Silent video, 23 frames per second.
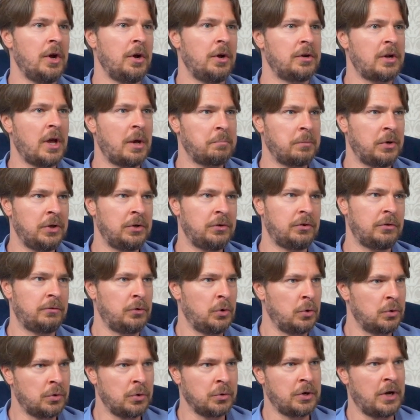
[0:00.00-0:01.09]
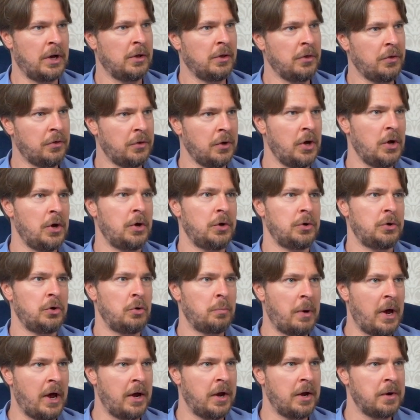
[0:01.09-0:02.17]
And that means if you're in good health, you
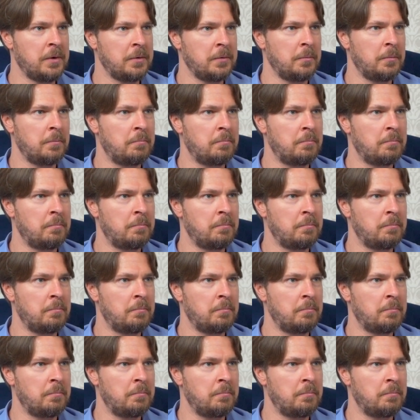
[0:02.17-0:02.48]
pay